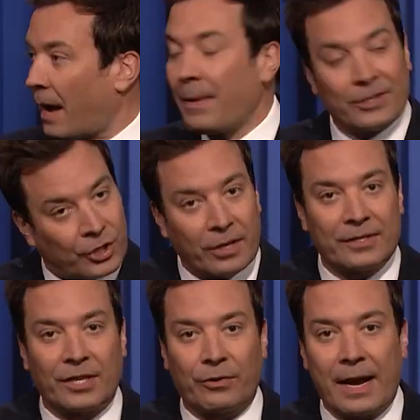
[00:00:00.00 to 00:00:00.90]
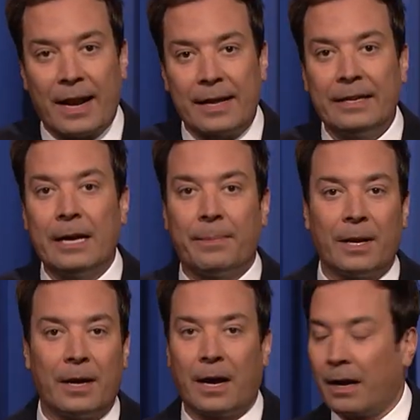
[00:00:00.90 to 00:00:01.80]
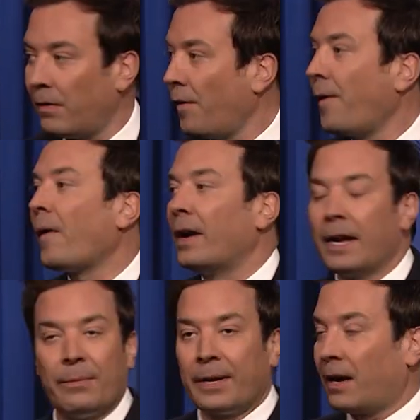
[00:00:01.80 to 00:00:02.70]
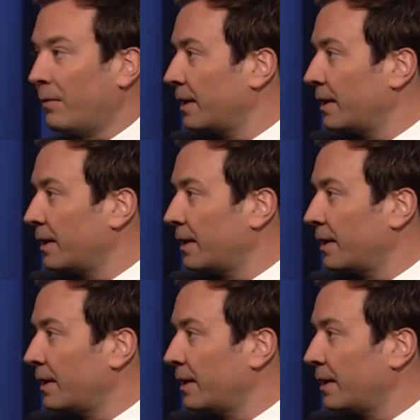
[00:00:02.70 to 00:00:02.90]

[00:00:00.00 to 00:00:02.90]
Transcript: Fire away, man. That's a great idea, but I'm uh, ready. Uh, all right, here we go.